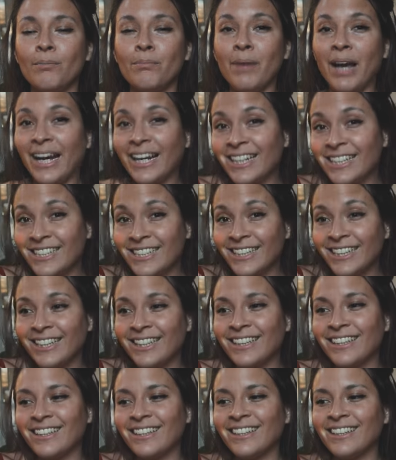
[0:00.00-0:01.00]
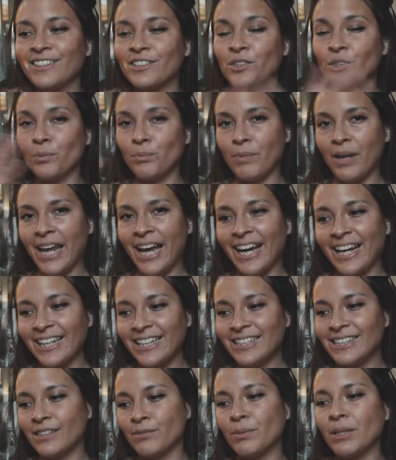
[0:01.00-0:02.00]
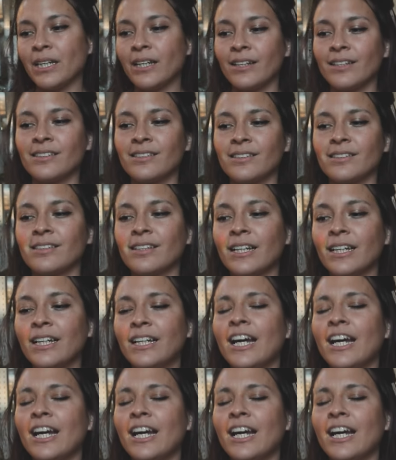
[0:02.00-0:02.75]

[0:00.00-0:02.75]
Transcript: packaging supplies, because